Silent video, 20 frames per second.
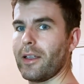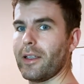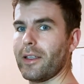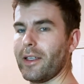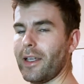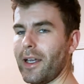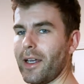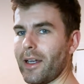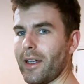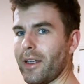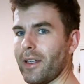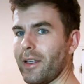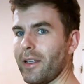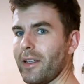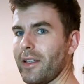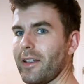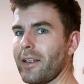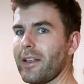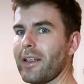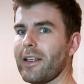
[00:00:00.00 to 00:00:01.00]
yeah,
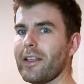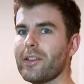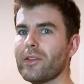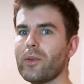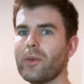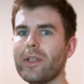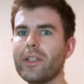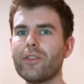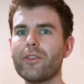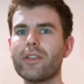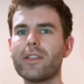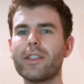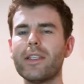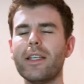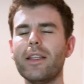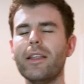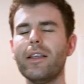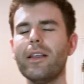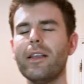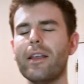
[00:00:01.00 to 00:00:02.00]
it's all
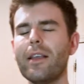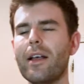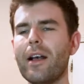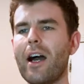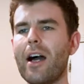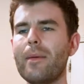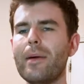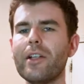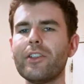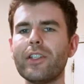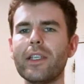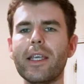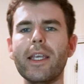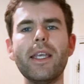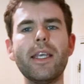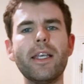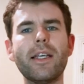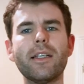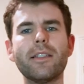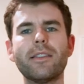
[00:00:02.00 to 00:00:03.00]
interesting. I'm actually
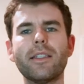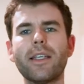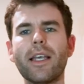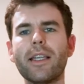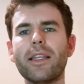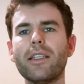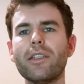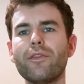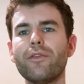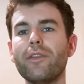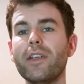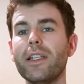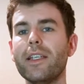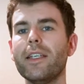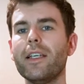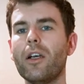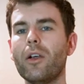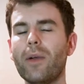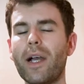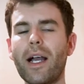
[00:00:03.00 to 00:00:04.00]
eager to get this
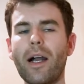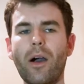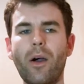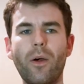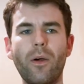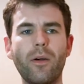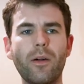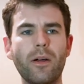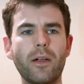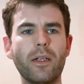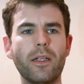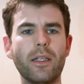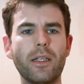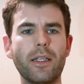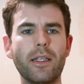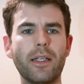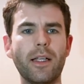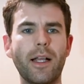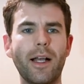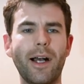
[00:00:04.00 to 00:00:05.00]
video out,
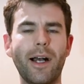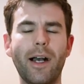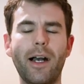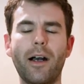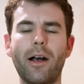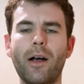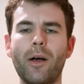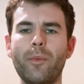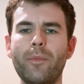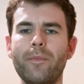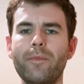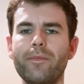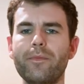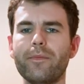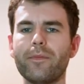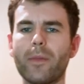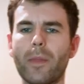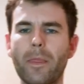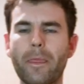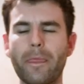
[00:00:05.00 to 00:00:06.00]
um,
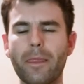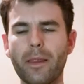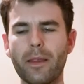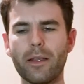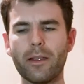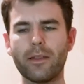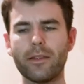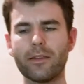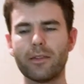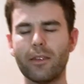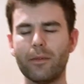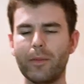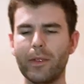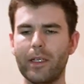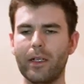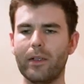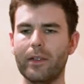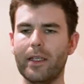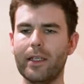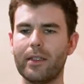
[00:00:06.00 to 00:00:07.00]
to
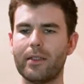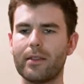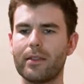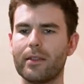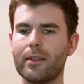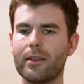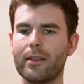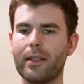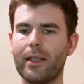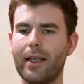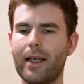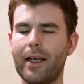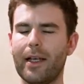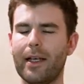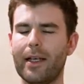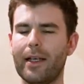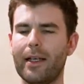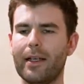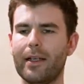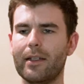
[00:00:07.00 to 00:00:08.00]
be honest.
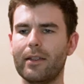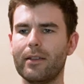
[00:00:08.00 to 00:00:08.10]
Uh,